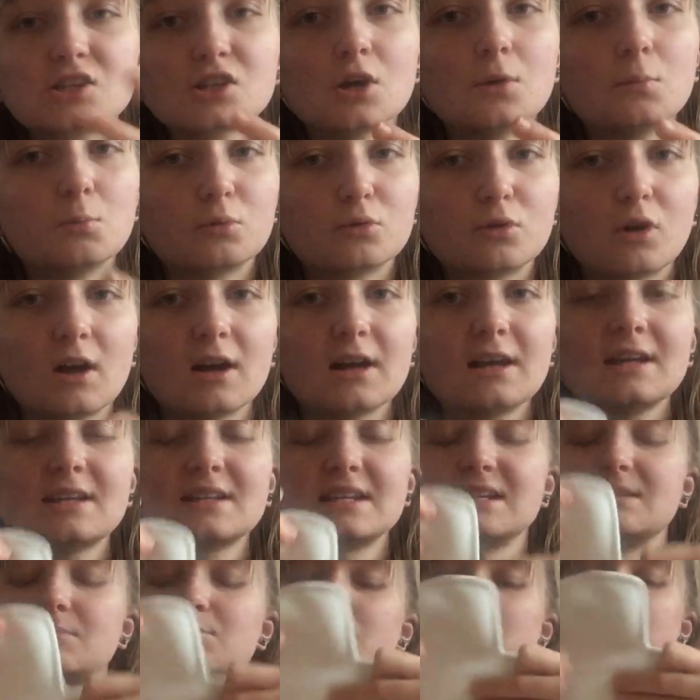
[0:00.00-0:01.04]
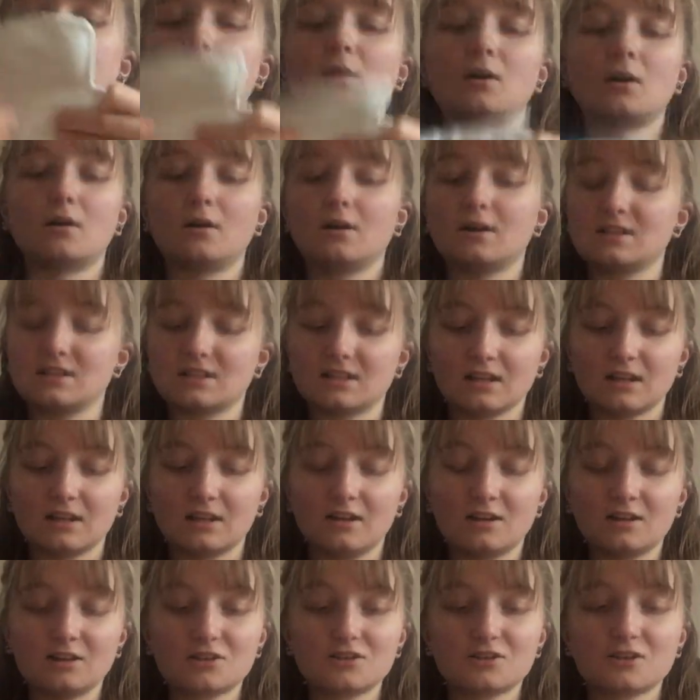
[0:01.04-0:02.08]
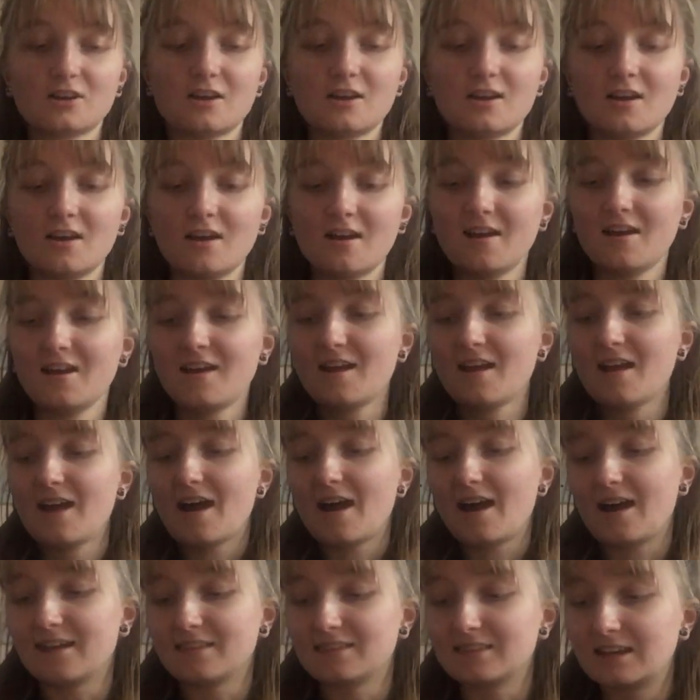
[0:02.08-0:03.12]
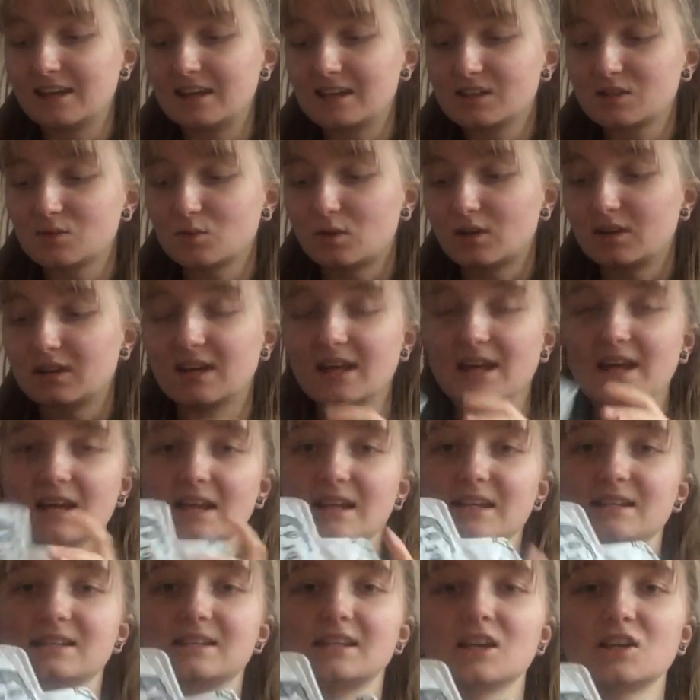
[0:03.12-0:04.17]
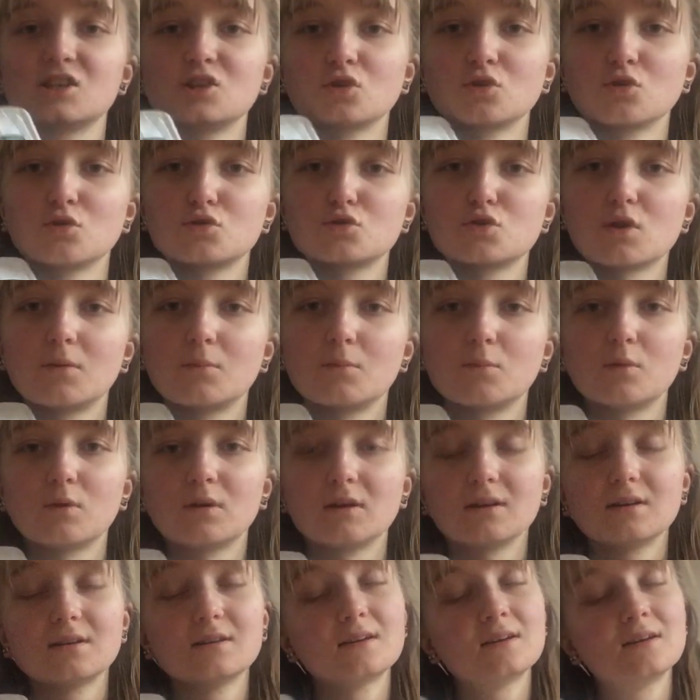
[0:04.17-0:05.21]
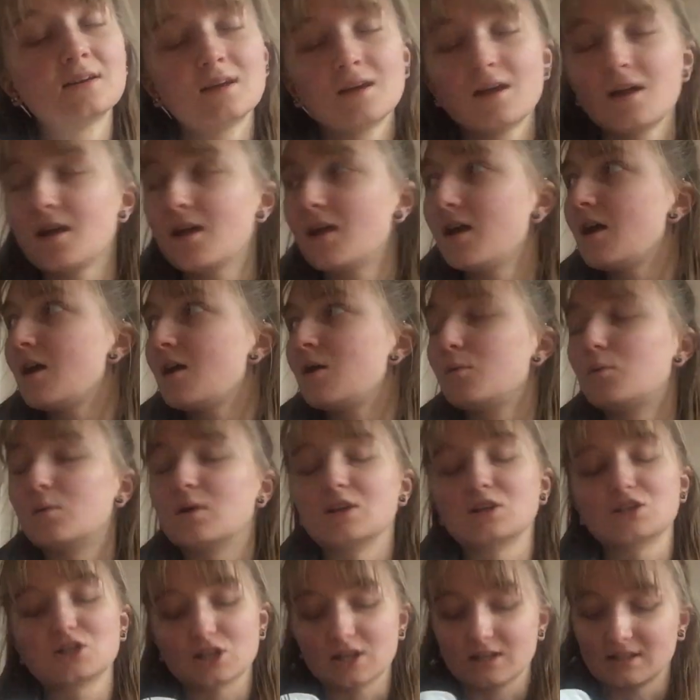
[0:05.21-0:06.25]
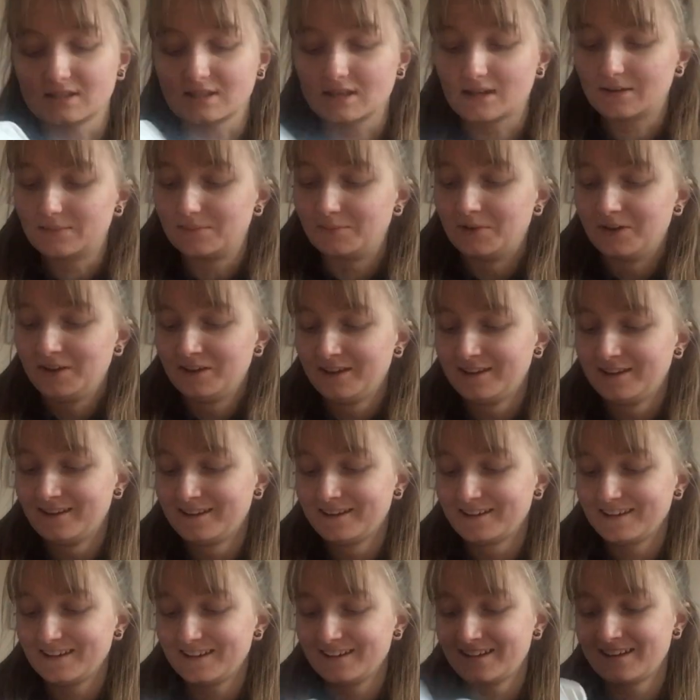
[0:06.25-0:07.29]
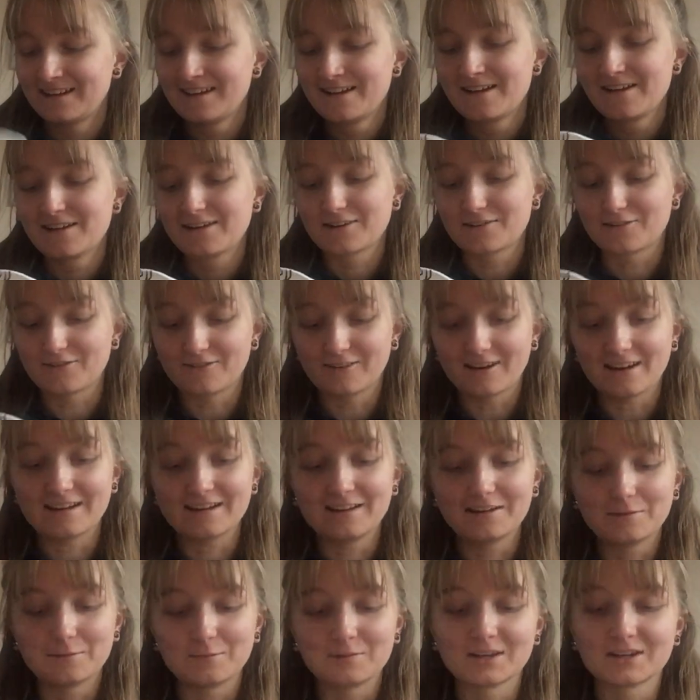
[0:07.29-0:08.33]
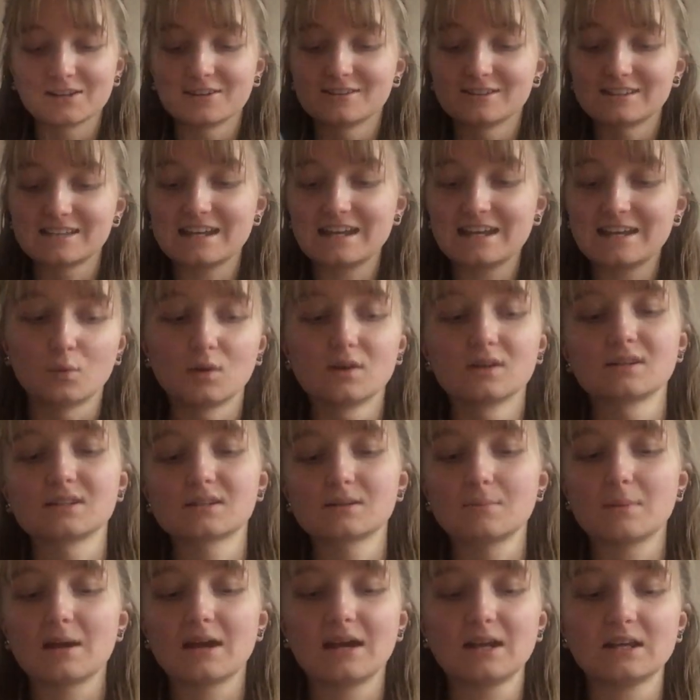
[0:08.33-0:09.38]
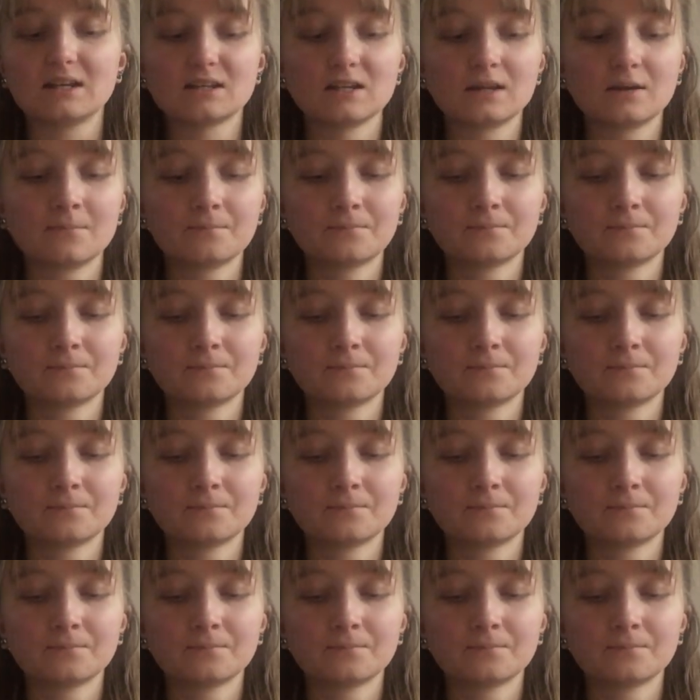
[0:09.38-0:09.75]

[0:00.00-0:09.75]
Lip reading: are so bright. It's lush. And this one is a Donald Trump one, which is great because he once made